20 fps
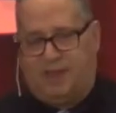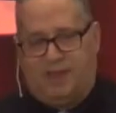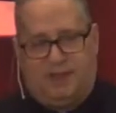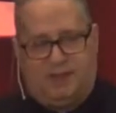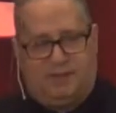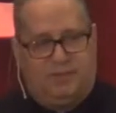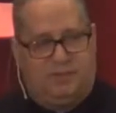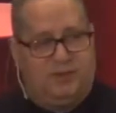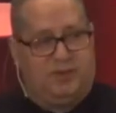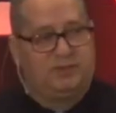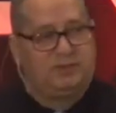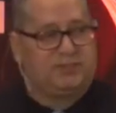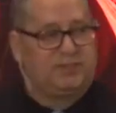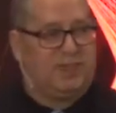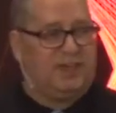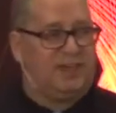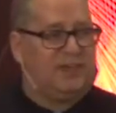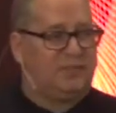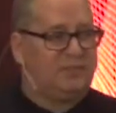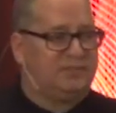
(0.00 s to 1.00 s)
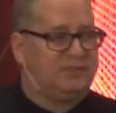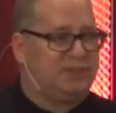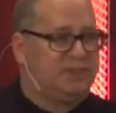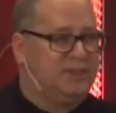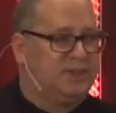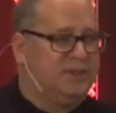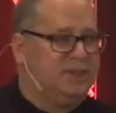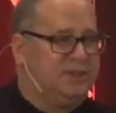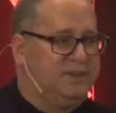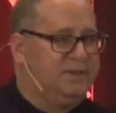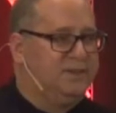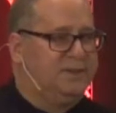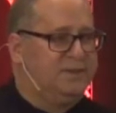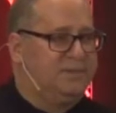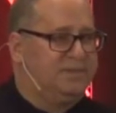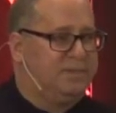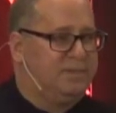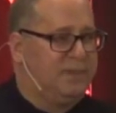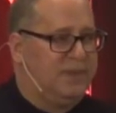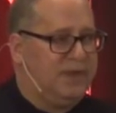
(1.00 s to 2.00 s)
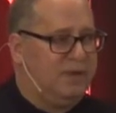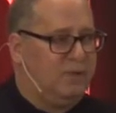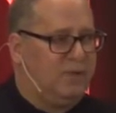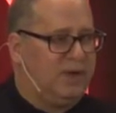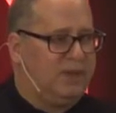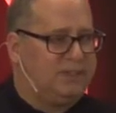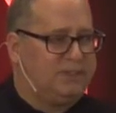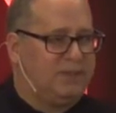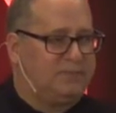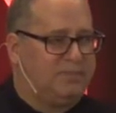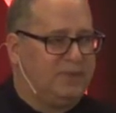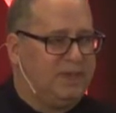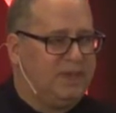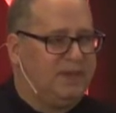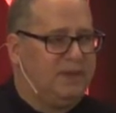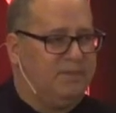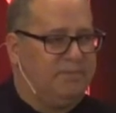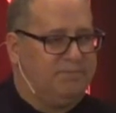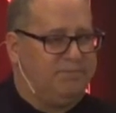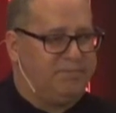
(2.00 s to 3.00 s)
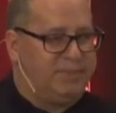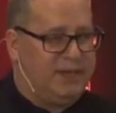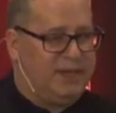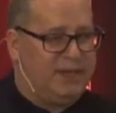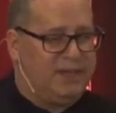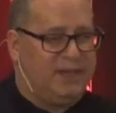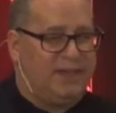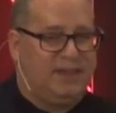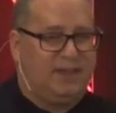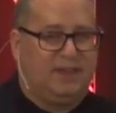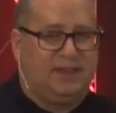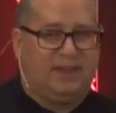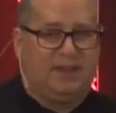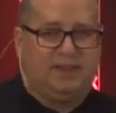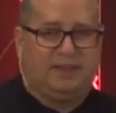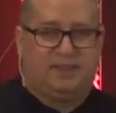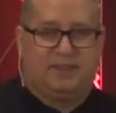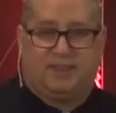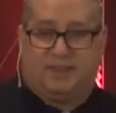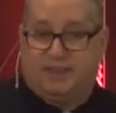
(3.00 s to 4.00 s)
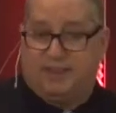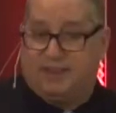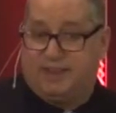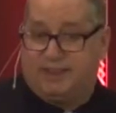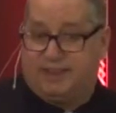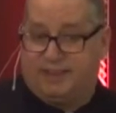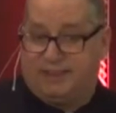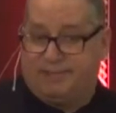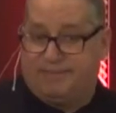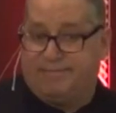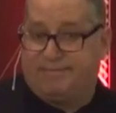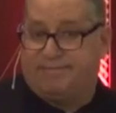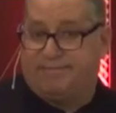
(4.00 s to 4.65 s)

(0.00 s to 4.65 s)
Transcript: and most times that winds up being a bad thing.